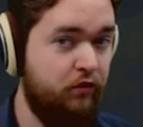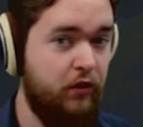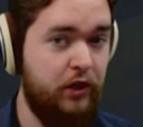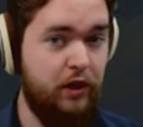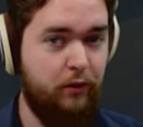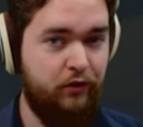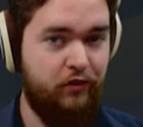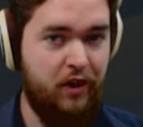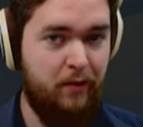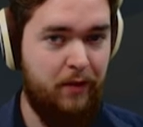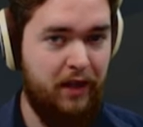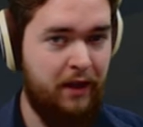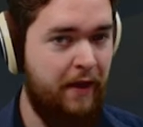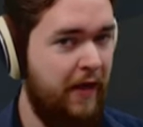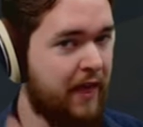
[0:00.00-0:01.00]
video was
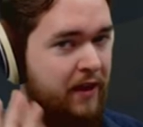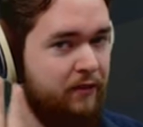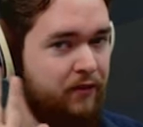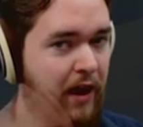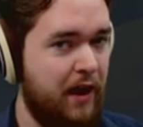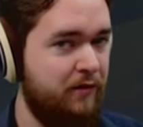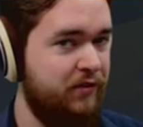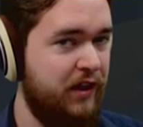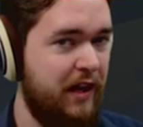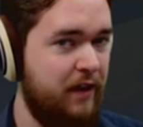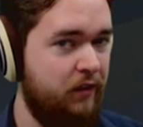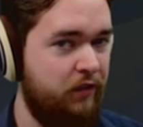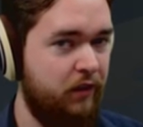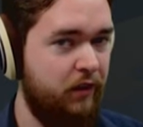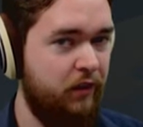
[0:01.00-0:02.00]
coming. Five
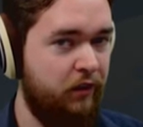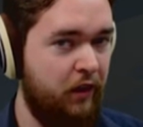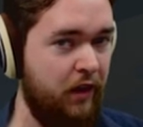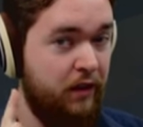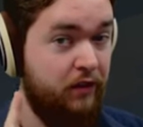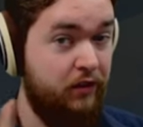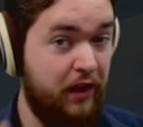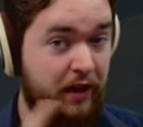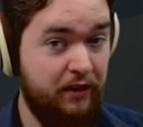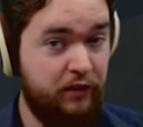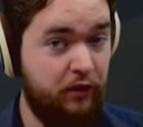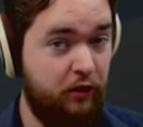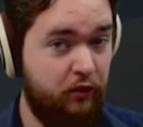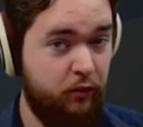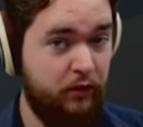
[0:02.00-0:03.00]
cases, 10
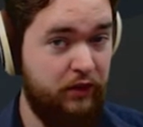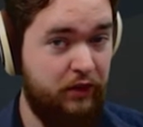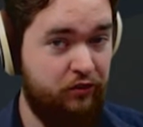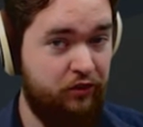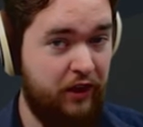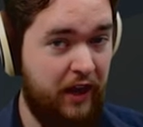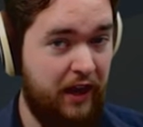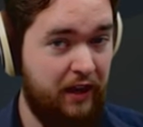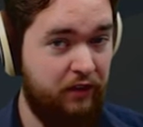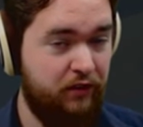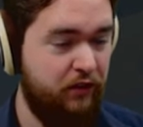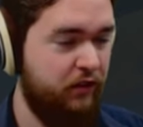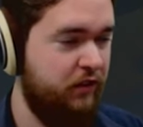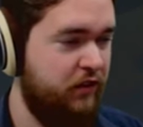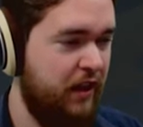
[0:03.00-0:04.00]
kills with each case.
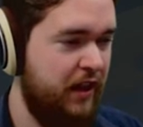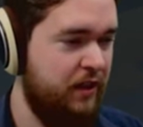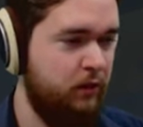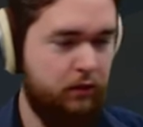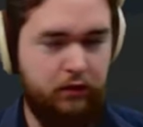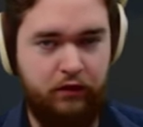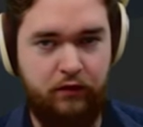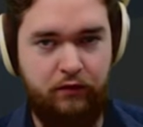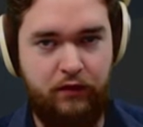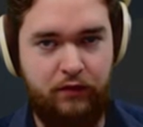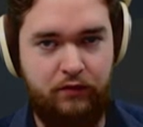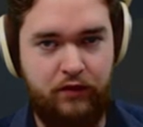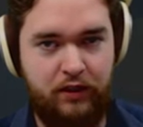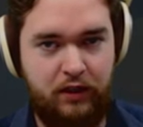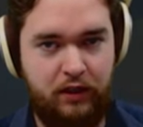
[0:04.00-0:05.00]
Is it 10 or is it
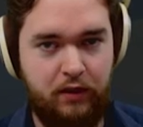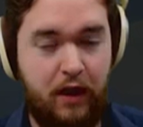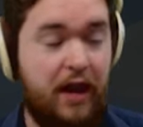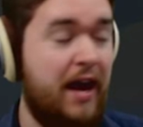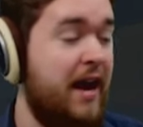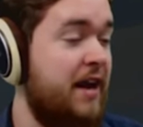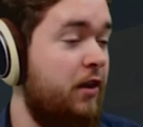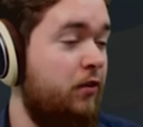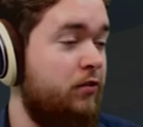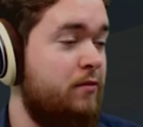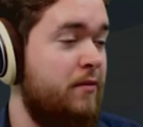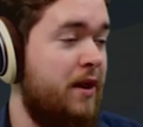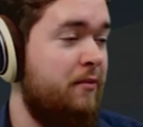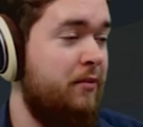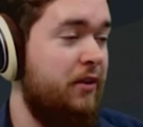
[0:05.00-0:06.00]
15? I don't
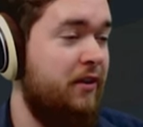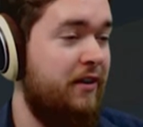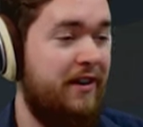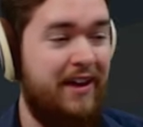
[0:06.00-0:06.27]
remember.